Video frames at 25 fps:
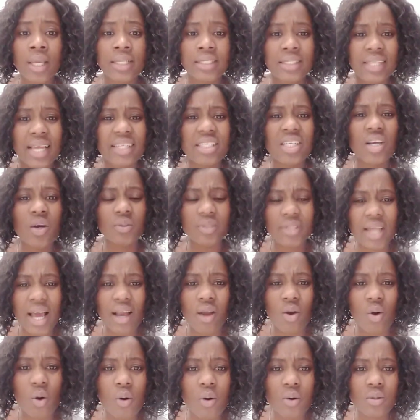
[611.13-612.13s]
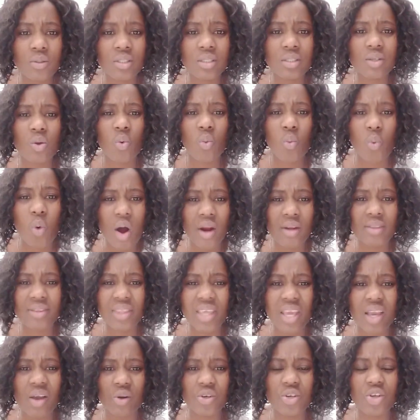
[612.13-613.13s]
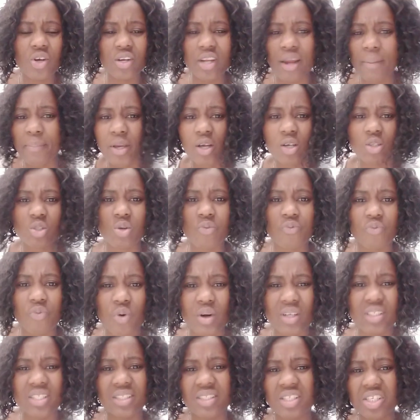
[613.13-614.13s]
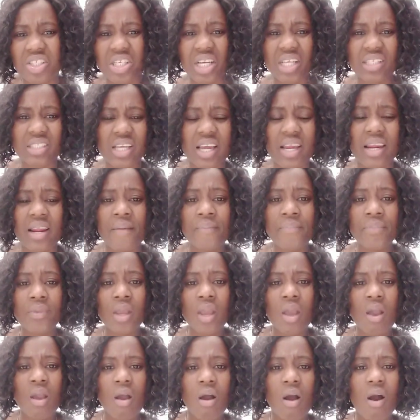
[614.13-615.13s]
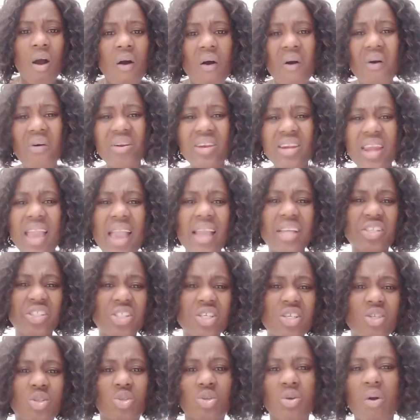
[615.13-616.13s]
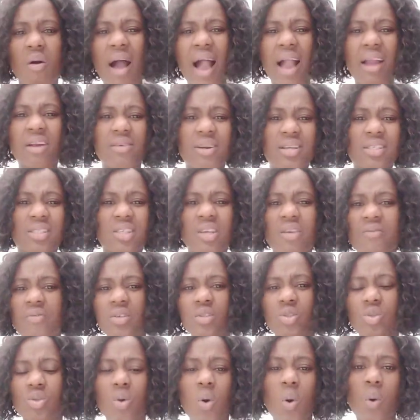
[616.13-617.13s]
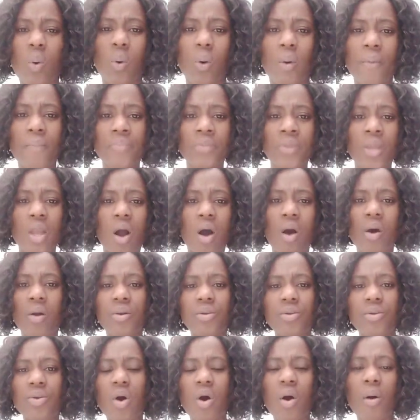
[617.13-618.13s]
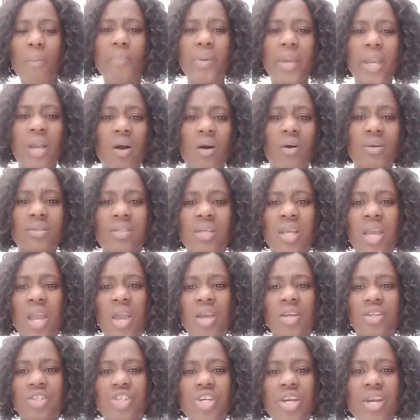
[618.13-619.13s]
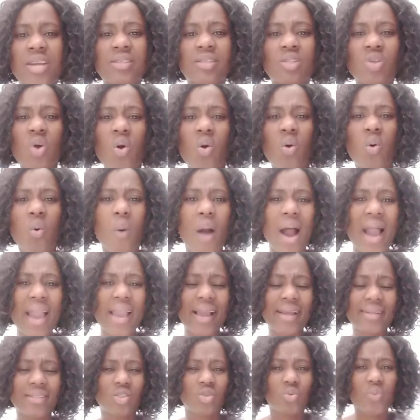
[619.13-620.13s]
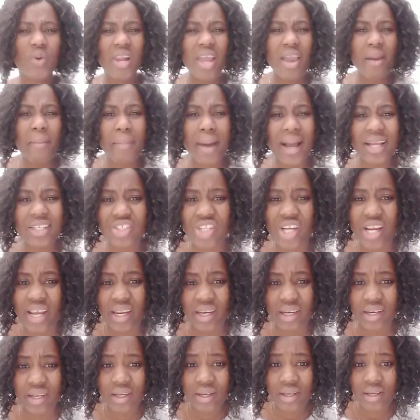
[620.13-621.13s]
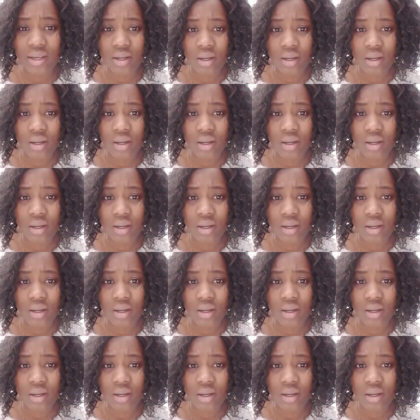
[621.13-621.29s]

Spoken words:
that they undergo one thing or the other because of what the teacher said. Oh, nay, she's so aggressive in school. Or no, because she is so quiet. Will you imagine?